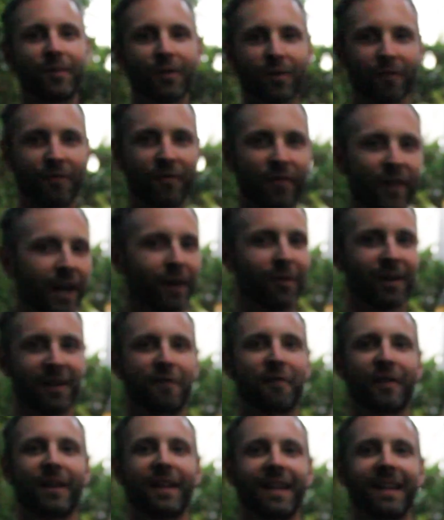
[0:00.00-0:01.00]
you're very
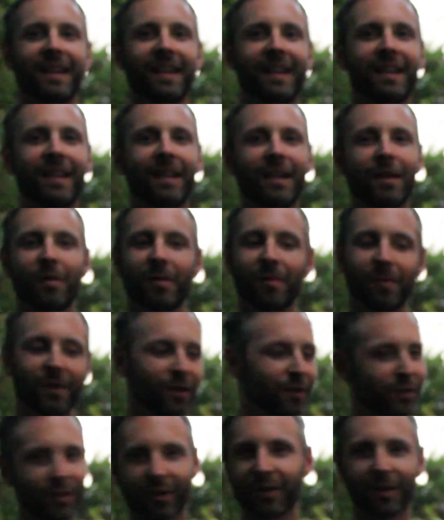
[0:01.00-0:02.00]
fit
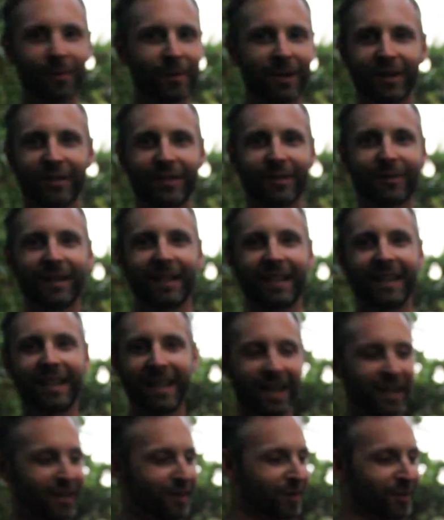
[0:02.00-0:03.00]
you don't know what you're doing,
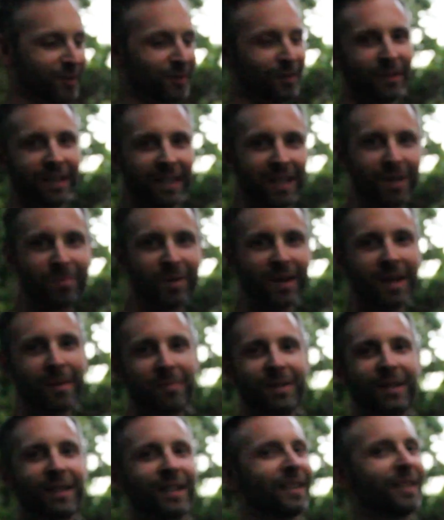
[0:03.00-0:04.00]
you don't do any prep,
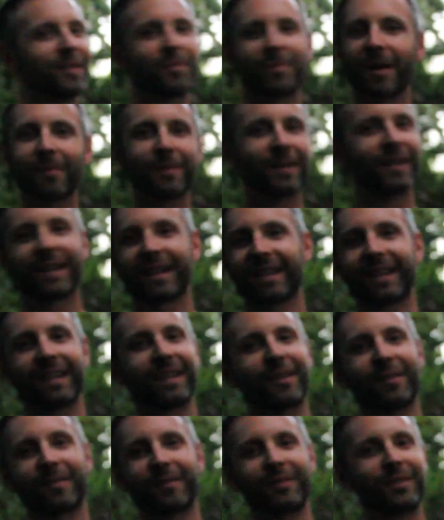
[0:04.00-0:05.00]
you're probably not going to
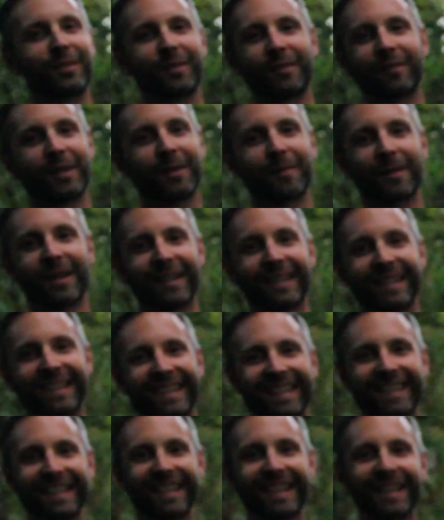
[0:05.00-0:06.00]
go do very well.
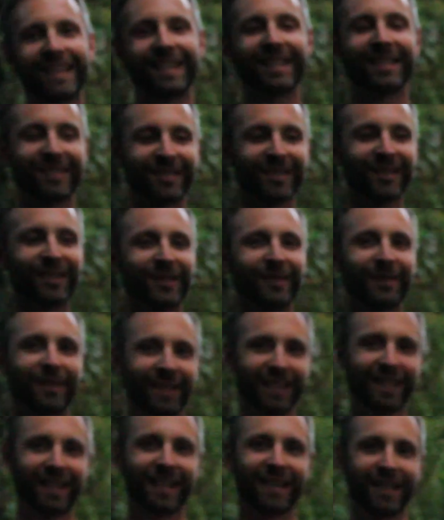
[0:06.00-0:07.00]
So
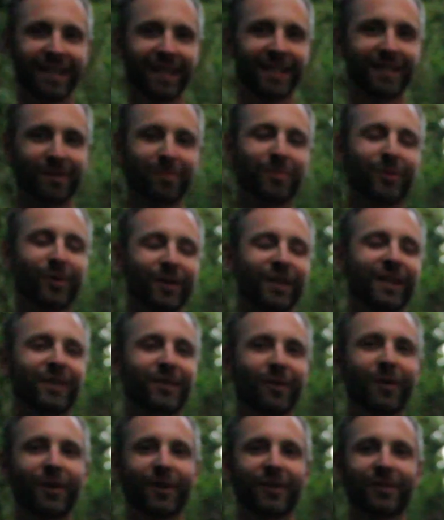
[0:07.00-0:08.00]
it's important to
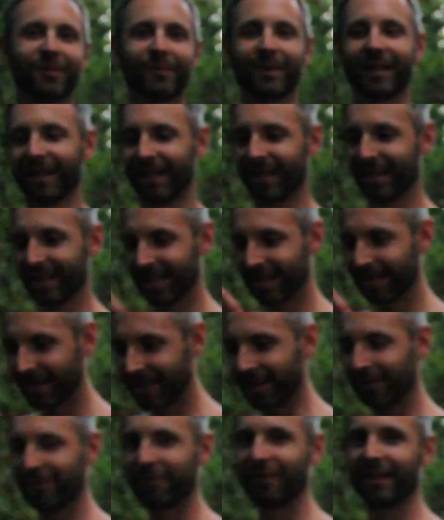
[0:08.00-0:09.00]
do all three.
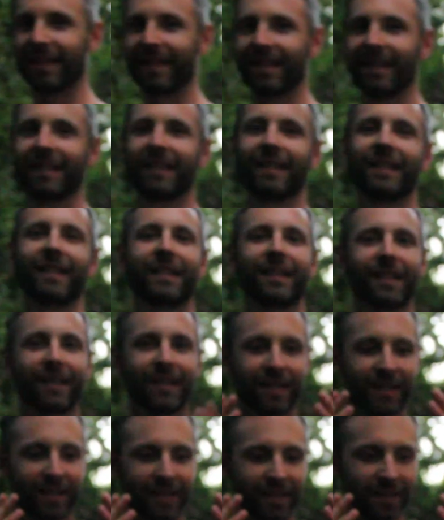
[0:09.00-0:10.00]
Get fit,
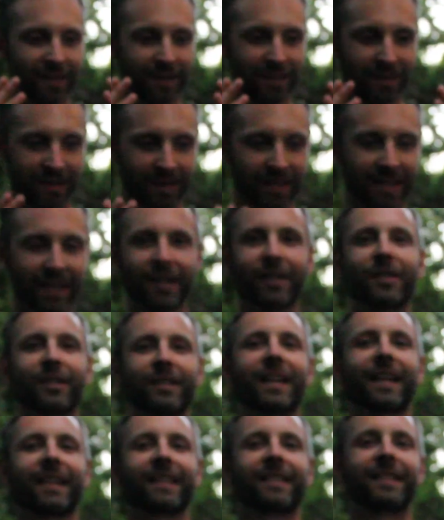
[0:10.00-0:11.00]
get good
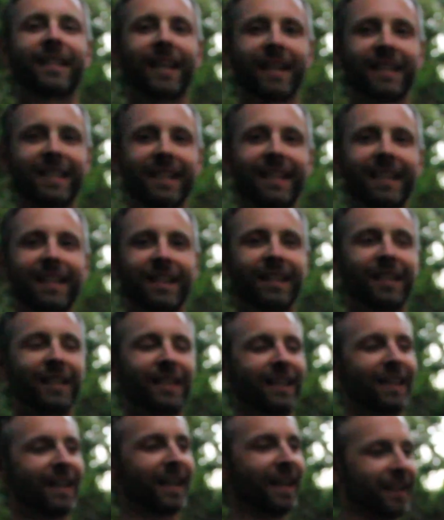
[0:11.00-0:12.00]
technique,
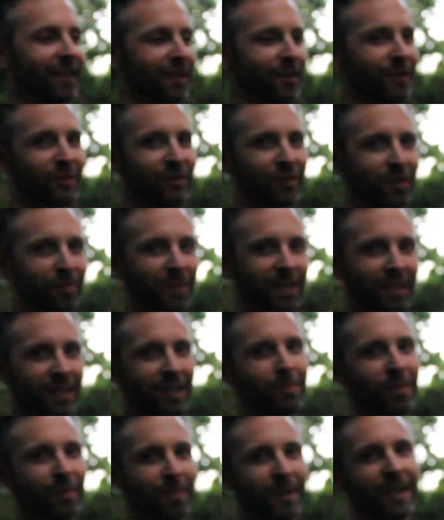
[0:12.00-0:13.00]
and also
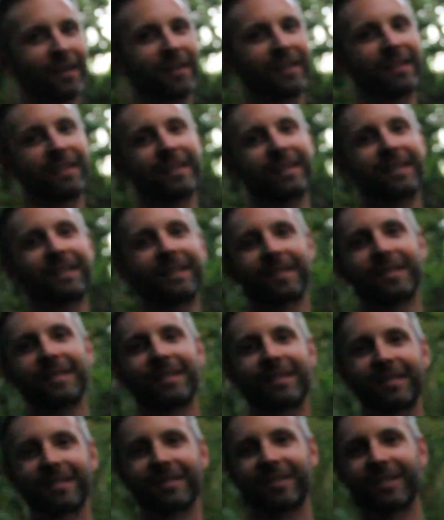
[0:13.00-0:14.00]
be prepared.
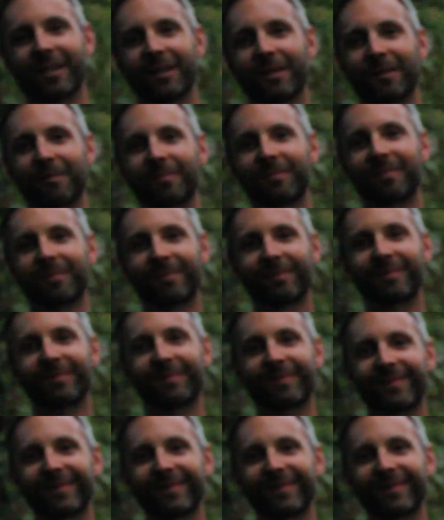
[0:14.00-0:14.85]
So. Okay.